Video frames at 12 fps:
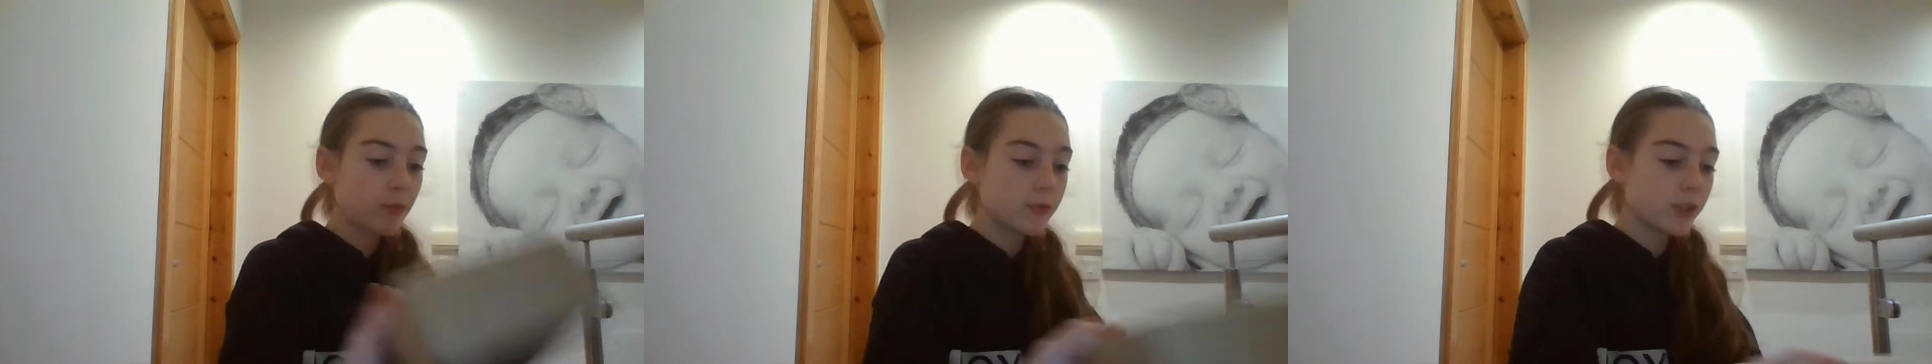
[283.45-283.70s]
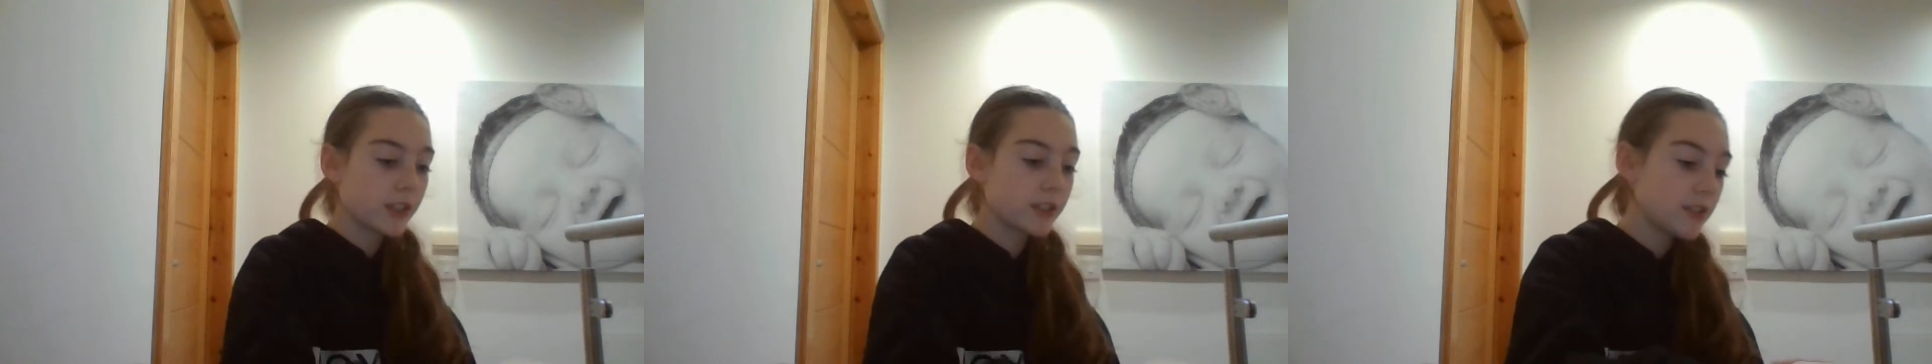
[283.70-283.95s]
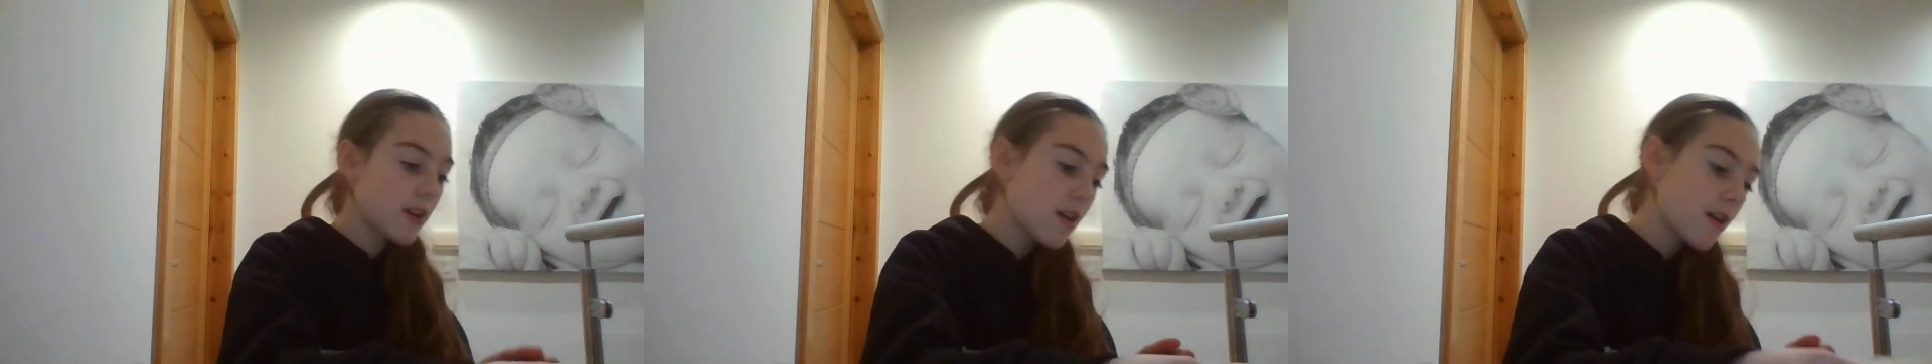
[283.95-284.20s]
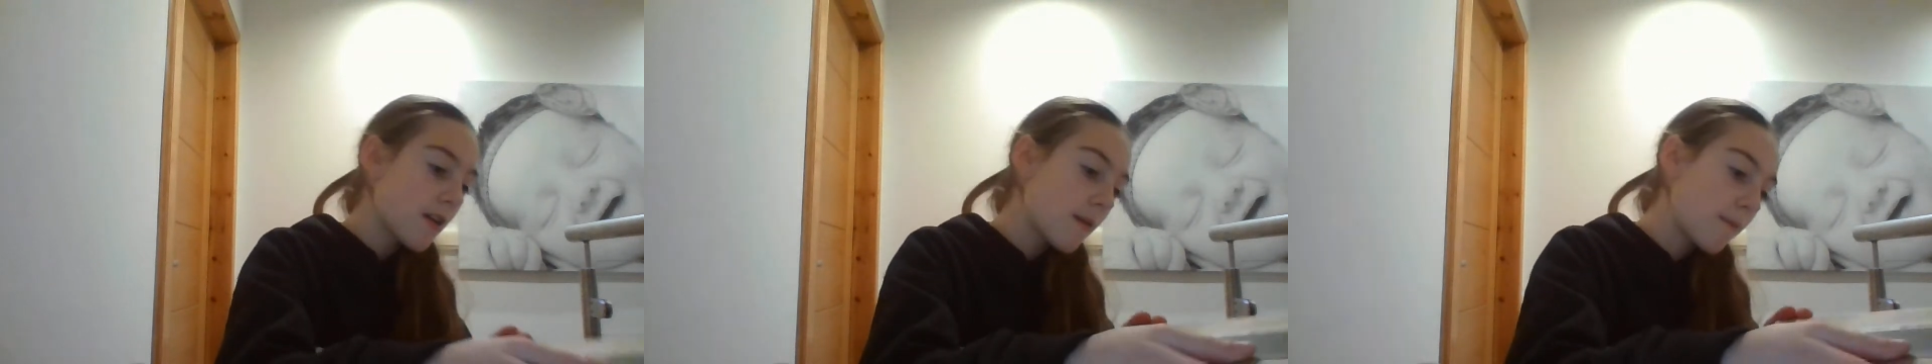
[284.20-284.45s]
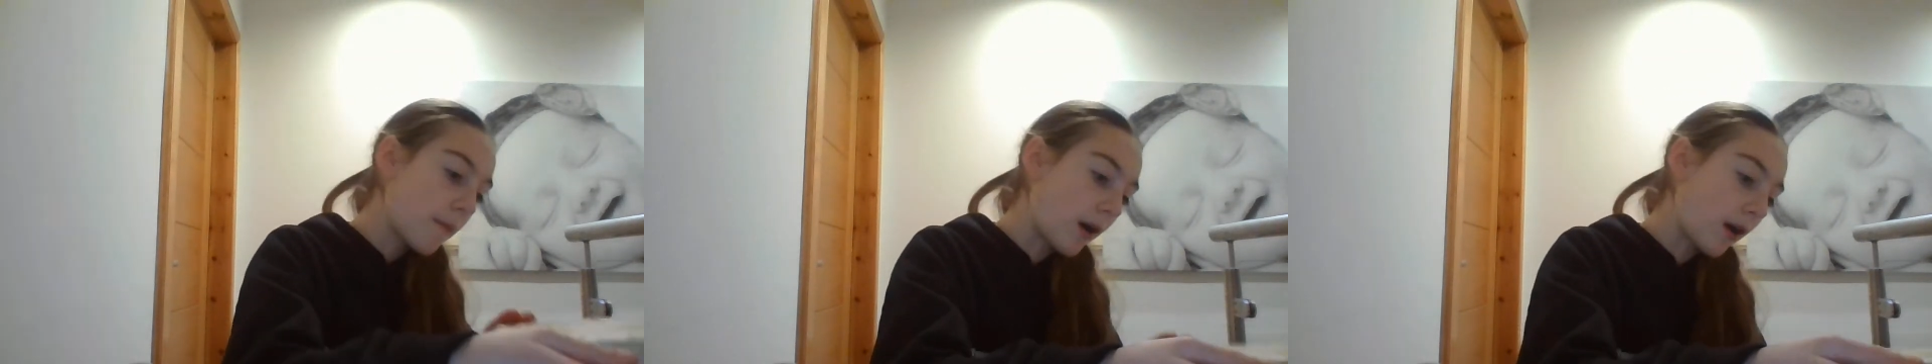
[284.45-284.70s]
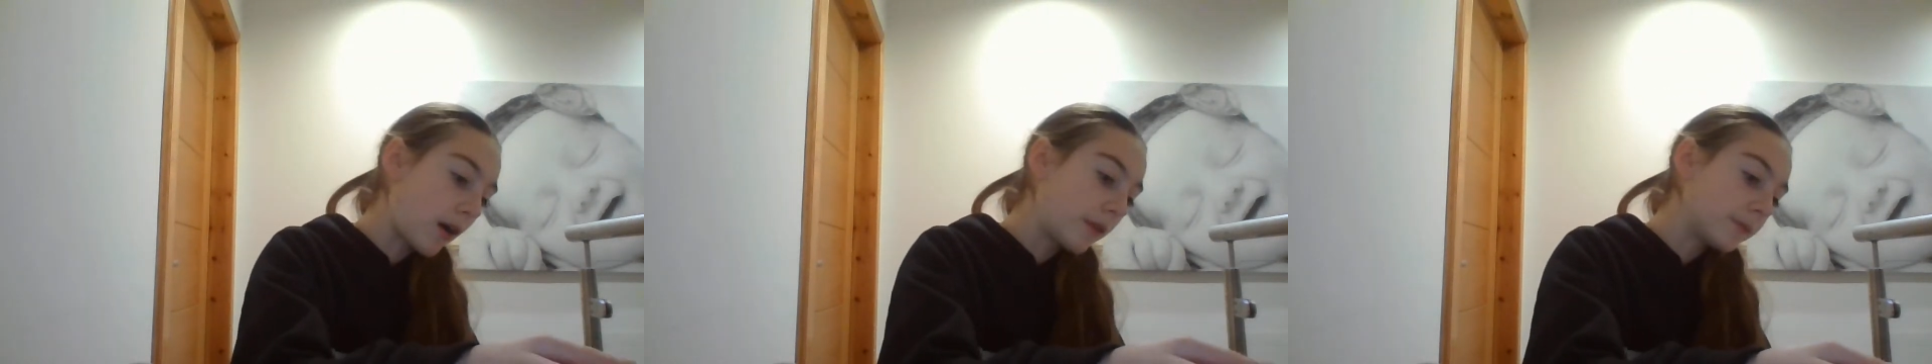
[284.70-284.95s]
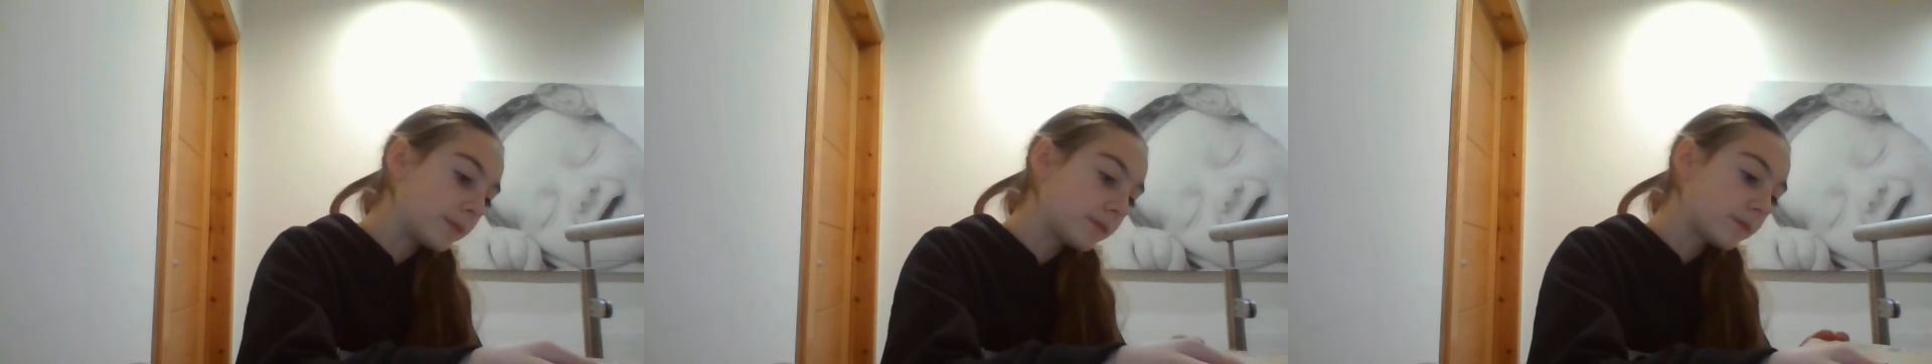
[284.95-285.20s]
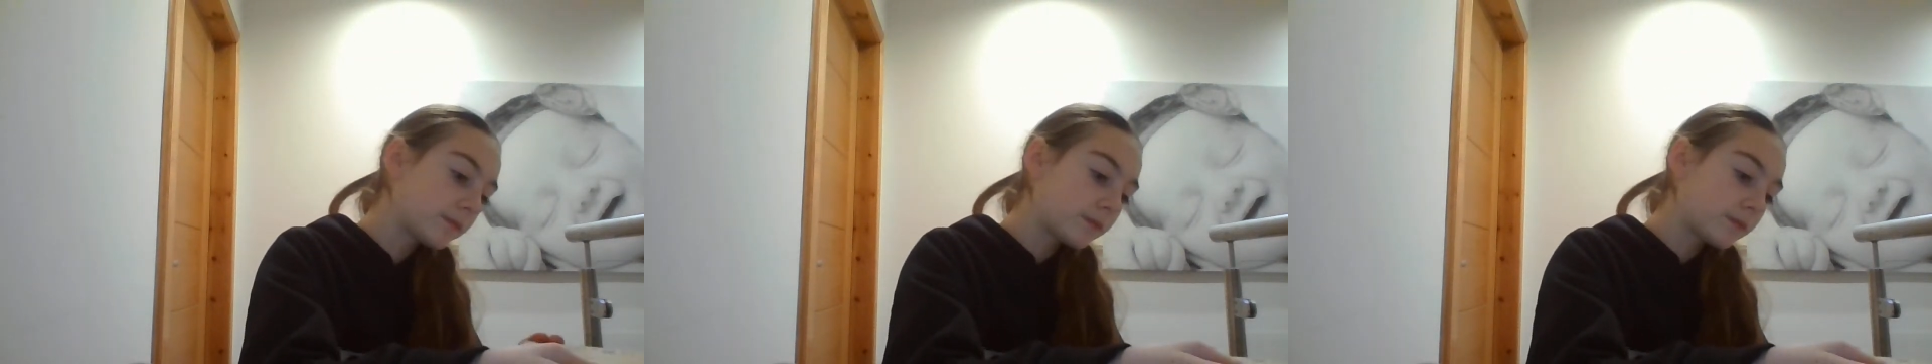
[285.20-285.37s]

fifteen. But um.